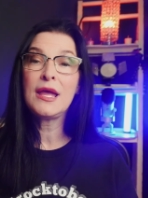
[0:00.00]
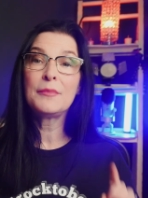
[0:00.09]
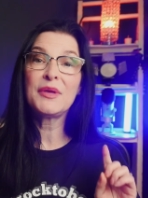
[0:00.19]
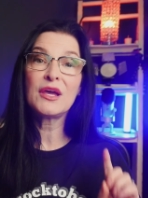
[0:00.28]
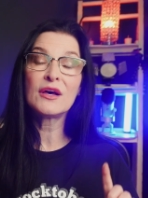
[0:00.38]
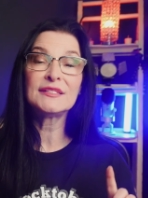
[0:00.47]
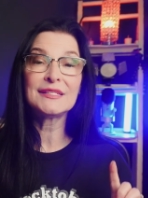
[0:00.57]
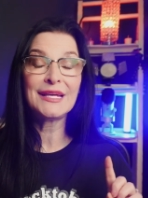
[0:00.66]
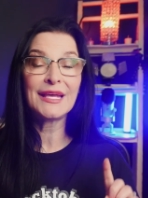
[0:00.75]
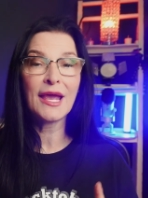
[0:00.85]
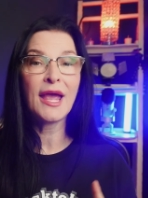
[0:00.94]
because
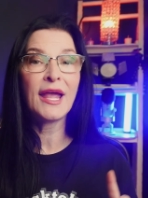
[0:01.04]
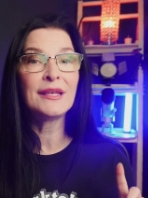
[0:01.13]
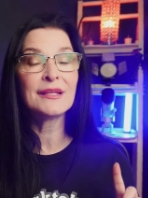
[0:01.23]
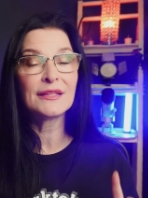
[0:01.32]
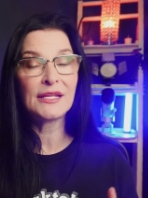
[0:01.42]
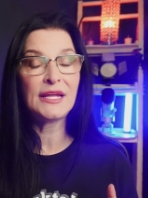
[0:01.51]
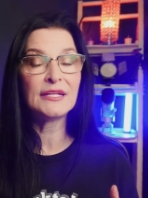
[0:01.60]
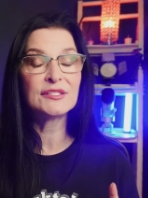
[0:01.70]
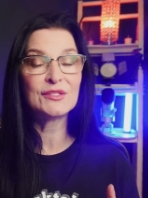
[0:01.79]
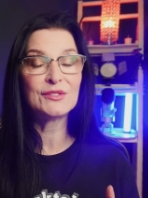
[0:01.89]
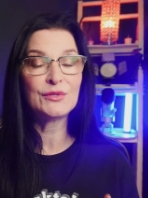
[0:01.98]
it can lead
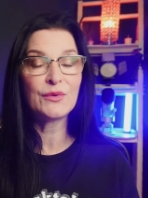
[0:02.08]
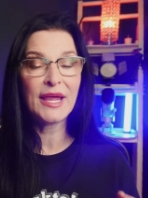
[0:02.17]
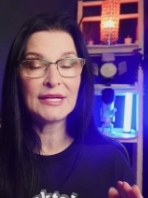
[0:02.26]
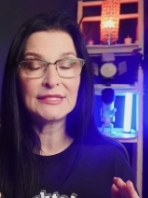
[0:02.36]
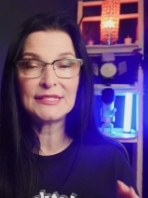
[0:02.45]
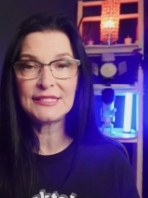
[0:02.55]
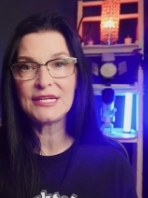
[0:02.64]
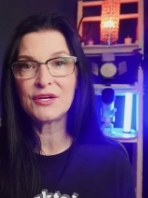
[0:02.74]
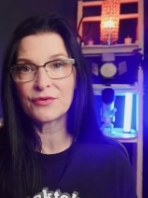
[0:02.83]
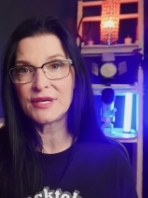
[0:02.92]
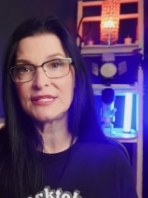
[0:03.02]
to a
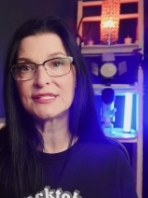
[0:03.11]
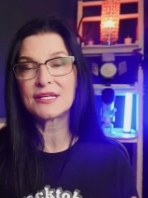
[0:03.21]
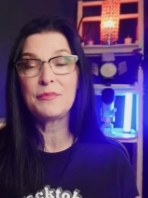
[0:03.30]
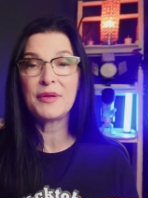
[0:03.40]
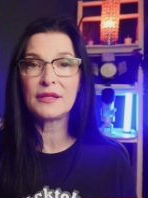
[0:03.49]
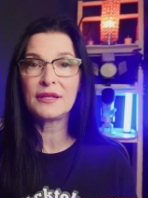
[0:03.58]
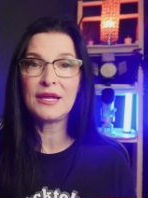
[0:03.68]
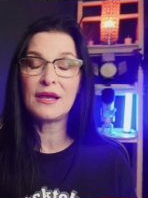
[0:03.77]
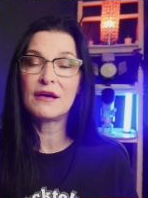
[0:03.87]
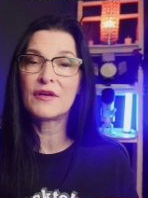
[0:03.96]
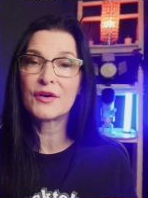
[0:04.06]
decreased ability
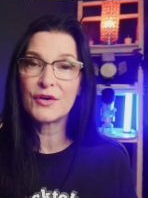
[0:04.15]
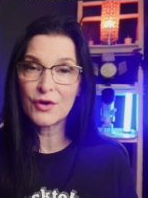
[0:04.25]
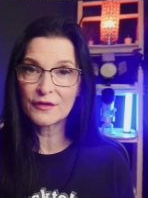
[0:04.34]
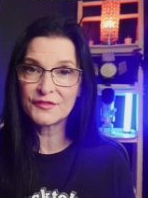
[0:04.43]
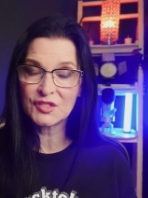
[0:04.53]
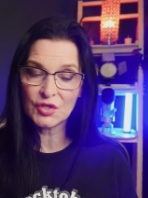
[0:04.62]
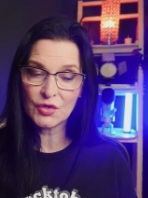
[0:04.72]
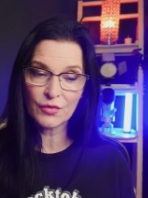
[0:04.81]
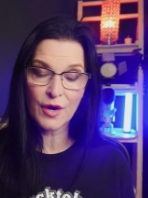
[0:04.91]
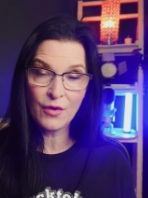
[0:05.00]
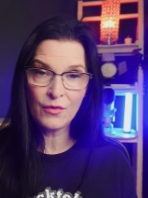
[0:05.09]
of our nerves to
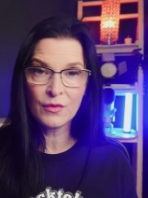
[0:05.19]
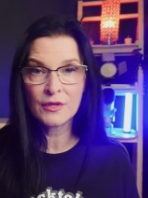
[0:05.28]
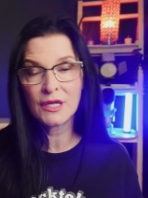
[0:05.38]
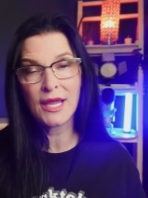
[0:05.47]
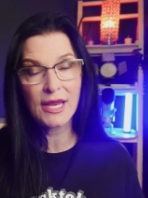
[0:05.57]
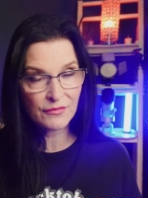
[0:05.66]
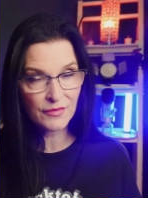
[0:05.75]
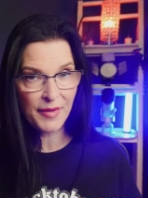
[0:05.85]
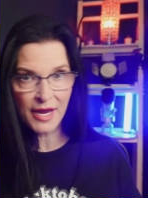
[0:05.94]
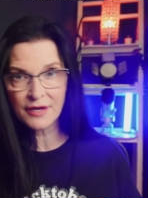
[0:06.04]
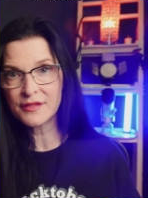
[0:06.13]
grow and
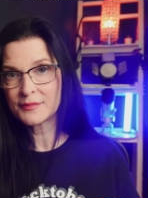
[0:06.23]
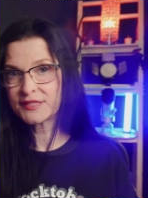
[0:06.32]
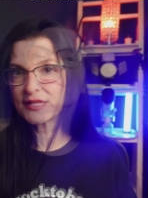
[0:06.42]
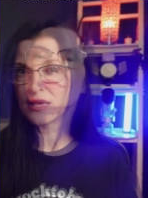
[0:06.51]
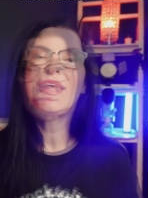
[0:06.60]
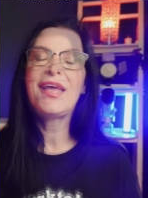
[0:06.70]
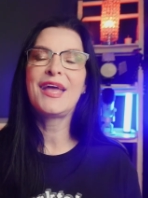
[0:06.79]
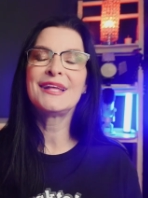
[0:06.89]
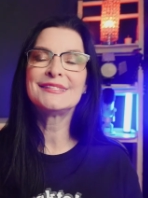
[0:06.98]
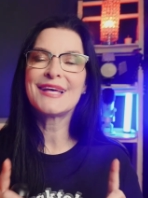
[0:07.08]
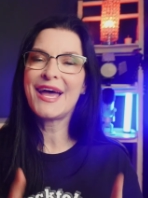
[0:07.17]
repair themselves.
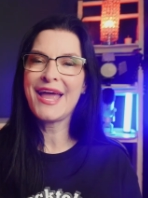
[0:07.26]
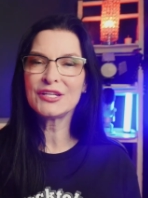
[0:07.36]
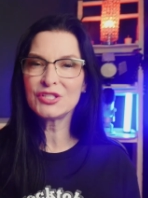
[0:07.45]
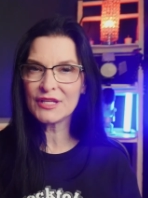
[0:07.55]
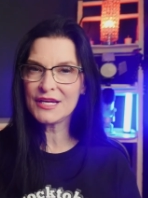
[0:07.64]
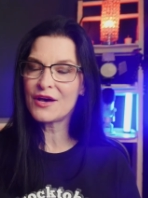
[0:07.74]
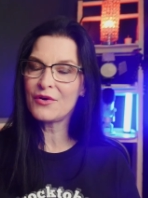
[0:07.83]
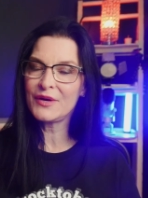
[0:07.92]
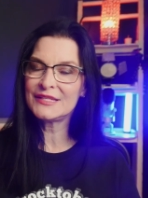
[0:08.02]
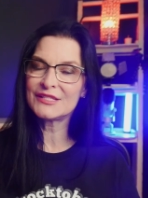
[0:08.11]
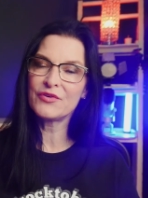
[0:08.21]
And I actually go
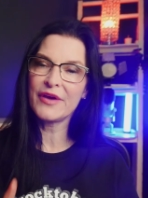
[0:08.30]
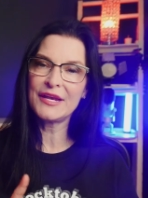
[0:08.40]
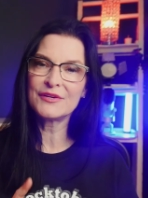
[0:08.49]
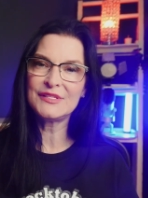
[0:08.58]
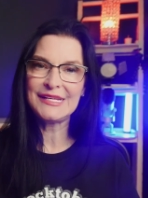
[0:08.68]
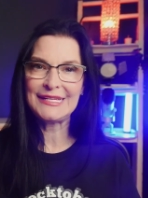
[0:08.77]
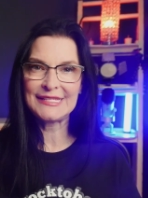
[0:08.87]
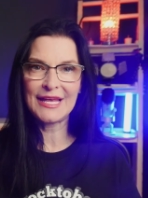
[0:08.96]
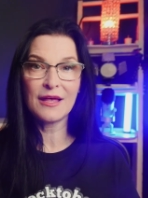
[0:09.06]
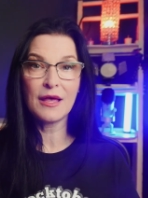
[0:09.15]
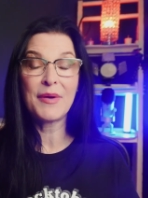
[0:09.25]
into greater
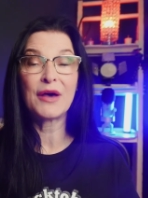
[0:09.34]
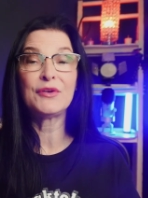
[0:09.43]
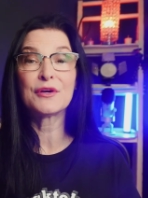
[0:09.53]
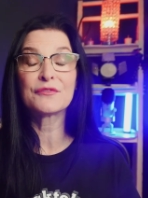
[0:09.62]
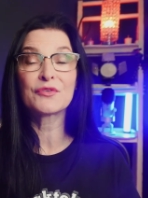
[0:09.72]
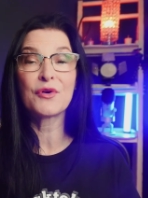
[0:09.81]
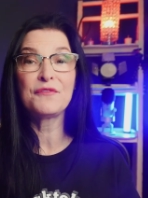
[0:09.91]
detail about nerve growth